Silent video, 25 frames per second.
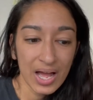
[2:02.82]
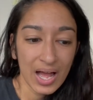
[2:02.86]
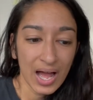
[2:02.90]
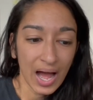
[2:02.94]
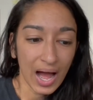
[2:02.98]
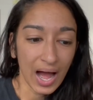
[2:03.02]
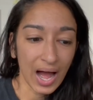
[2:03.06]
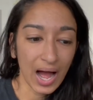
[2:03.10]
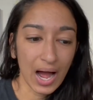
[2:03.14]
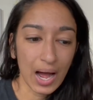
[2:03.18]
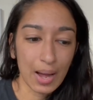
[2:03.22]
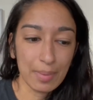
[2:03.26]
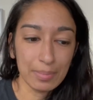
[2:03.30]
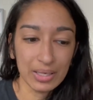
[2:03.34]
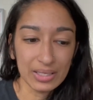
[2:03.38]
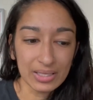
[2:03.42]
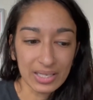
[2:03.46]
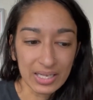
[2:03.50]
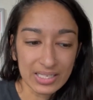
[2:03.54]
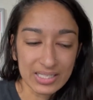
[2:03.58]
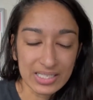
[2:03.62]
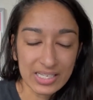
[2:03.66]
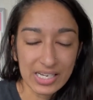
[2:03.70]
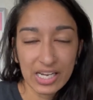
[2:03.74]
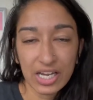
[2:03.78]
and like
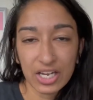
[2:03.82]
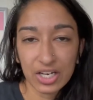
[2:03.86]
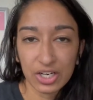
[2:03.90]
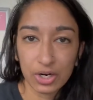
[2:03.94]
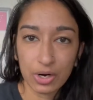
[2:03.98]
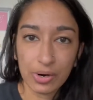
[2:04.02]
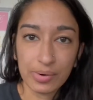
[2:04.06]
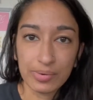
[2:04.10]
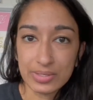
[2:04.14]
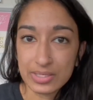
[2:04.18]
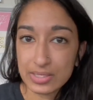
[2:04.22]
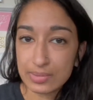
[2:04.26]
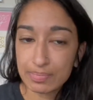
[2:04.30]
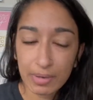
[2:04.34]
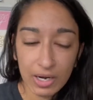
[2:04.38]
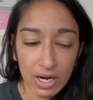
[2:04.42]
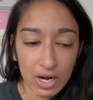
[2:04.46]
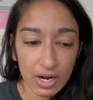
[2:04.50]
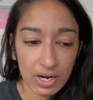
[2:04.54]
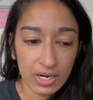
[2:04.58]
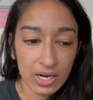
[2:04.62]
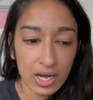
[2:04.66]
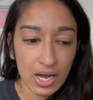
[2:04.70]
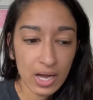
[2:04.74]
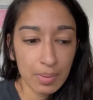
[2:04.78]
taking your own spin on
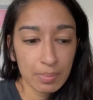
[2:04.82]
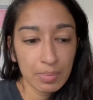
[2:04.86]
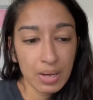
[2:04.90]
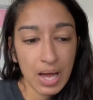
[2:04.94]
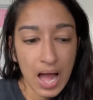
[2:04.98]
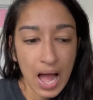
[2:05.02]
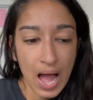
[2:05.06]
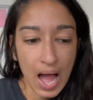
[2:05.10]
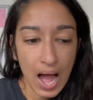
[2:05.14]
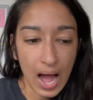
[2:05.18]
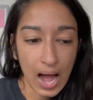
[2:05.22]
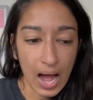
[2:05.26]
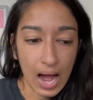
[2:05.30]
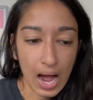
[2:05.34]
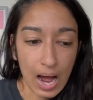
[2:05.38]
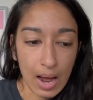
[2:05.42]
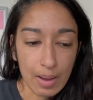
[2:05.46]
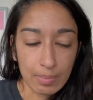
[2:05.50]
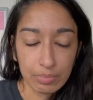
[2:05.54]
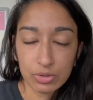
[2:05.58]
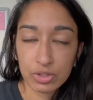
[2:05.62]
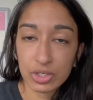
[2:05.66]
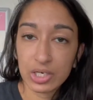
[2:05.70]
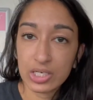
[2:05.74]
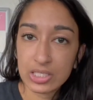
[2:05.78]
them,
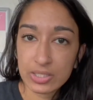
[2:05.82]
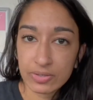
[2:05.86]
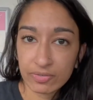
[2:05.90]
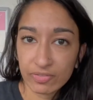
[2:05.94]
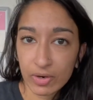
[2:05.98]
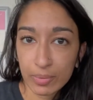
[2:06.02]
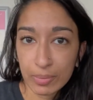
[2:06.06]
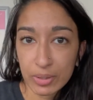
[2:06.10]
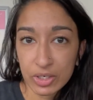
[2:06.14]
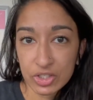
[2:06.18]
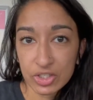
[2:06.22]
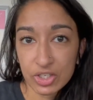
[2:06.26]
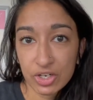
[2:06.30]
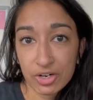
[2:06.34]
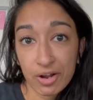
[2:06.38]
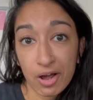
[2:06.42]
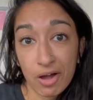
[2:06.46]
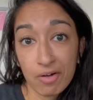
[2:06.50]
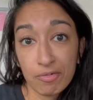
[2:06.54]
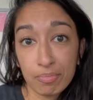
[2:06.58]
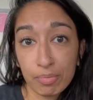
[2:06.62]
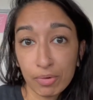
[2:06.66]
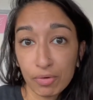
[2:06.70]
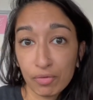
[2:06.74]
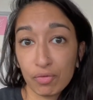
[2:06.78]
transformation of
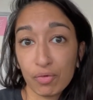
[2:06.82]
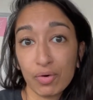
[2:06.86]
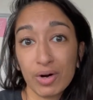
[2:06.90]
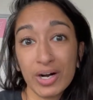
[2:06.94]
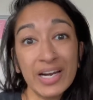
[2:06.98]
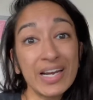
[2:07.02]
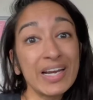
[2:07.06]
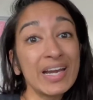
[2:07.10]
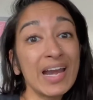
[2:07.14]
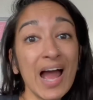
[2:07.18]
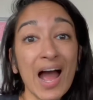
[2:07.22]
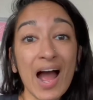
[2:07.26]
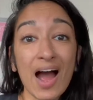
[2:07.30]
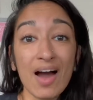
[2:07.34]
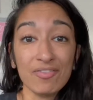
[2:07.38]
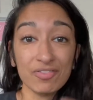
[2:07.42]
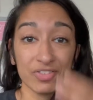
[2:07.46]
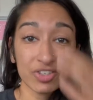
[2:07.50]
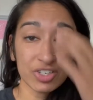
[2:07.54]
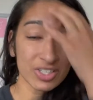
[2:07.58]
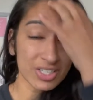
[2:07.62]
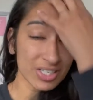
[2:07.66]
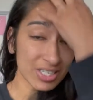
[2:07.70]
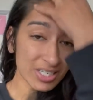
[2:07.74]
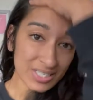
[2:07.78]
before and
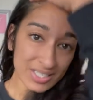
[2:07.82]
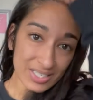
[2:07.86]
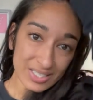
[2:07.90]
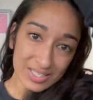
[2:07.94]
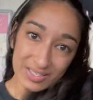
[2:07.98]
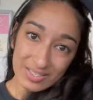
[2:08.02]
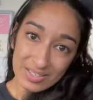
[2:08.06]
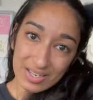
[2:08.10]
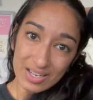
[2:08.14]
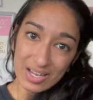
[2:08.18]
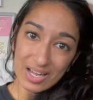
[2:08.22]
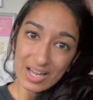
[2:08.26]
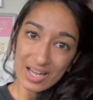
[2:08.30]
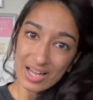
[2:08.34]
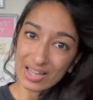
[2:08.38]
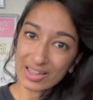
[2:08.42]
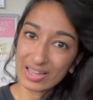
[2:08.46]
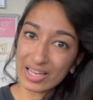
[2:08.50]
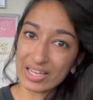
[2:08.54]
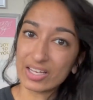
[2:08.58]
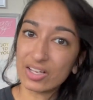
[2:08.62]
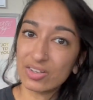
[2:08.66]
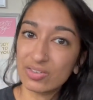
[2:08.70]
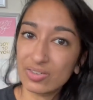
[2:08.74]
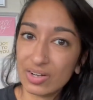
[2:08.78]
afters,
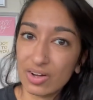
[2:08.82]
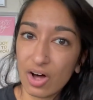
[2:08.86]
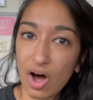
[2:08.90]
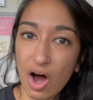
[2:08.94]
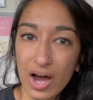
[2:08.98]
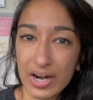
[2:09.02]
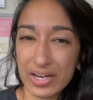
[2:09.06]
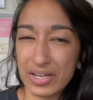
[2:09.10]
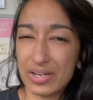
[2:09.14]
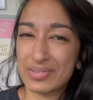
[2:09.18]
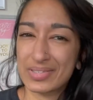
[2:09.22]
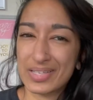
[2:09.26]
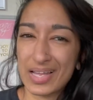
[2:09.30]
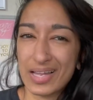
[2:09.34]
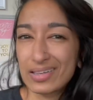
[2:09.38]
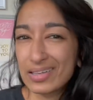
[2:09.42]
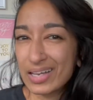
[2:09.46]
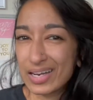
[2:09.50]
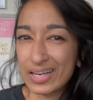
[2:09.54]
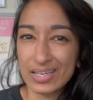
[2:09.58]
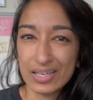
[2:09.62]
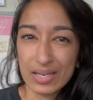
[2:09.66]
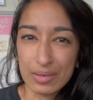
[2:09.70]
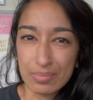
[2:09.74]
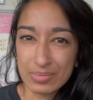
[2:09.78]
like audios that
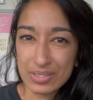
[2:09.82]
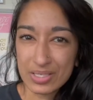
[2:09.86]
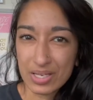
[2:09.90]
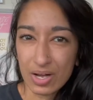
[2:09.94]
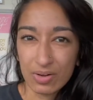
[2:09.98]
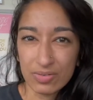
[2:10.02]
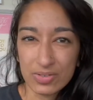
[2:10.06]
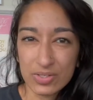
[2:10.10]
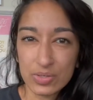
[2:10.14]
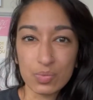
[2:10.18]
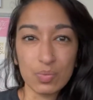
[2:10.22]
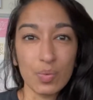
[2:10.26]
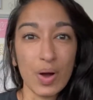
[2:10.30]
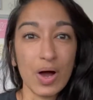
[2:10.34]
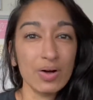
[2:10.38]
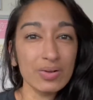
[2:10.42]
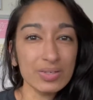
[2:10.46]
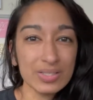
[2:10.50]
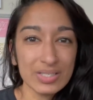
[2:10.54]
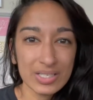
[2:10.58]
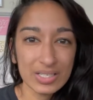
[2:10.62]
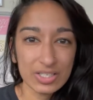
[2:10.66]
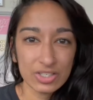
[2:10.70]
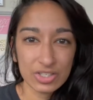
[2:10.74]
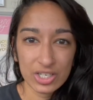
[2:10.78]
lend themselves well
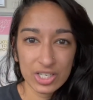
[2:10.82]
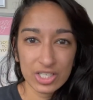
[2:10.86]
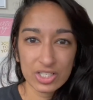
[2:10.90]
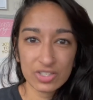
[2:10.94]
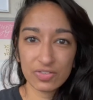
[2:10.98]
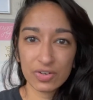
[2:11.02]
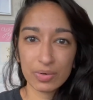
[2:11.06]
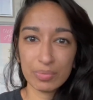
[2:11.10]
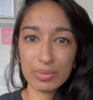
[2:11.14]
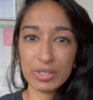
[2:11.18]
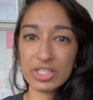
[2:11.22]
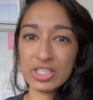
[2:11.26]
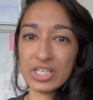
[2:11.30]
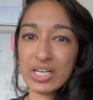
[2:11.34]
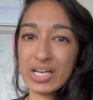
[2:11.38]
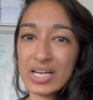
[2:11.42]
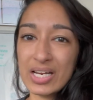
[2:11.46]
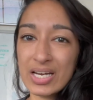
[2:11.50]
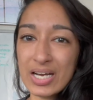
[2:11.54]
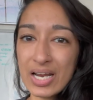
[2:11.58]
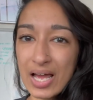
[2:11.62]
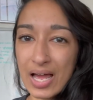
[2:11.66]
to transformation,